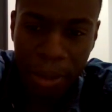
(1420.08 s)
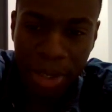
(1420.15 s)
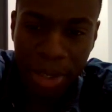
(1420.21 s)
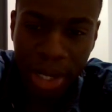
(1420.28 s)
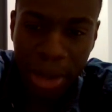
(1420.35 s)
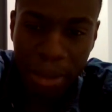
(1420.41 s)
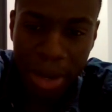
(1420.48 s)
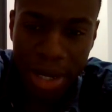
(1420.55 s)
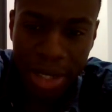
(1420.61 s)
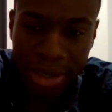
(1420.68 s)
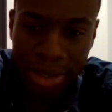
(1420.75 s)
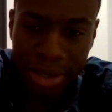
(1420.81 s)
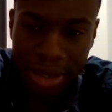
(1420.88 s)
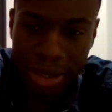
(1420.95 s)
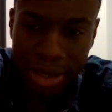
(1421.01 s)
But
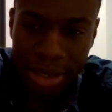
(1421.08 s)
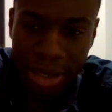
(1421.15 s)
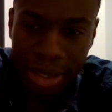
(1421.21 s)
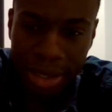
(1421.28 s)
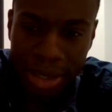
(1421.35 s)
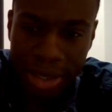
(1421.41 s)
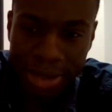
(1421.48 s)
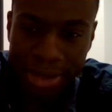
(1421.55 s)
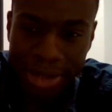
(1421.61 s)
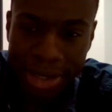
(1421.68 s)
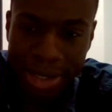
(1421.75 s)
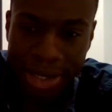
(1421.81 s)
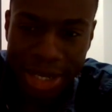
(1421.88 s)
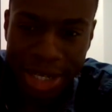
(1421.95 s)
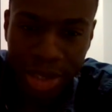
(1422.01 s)
Hamas is
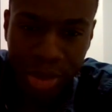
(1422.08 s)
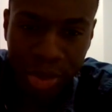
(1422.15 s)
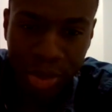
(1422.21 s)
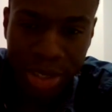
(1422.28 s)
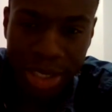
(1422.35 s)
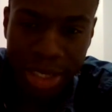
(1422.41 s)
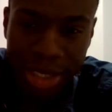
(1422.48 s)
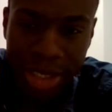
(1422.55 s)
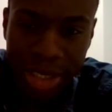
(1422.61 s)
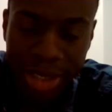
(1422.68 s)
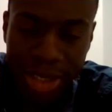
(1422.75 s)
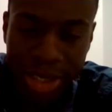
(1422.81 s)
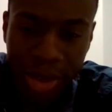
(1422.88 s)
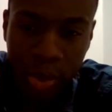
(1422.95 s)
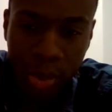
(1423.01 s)
an intricate
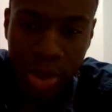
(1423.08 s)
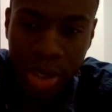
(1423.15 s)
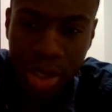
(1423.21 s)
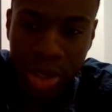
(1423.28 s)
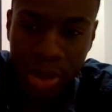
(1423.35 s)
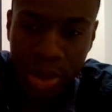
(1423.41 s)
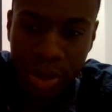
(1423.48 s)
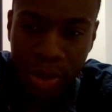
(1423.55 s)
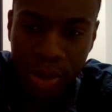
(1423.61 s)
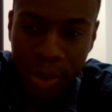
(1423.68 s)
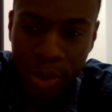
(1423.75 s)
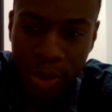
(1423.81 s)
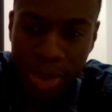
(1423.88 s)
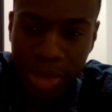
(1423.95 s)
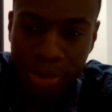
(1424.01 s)
network
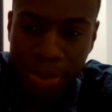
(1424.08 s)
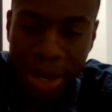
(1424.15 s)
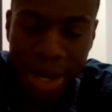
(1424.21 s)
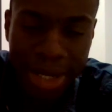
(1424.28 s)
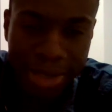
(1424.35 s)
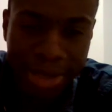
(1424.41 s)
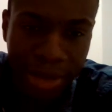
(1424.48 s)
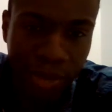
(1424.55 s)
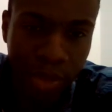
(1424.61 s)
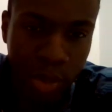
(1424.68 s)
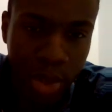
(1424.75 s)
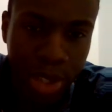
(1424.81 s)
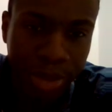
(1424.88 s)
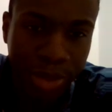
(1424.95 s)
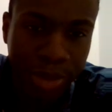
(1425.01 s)
with spies
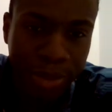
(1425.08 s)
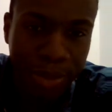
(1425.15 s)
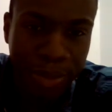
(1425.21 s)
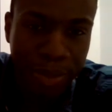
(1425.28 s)
everywhere.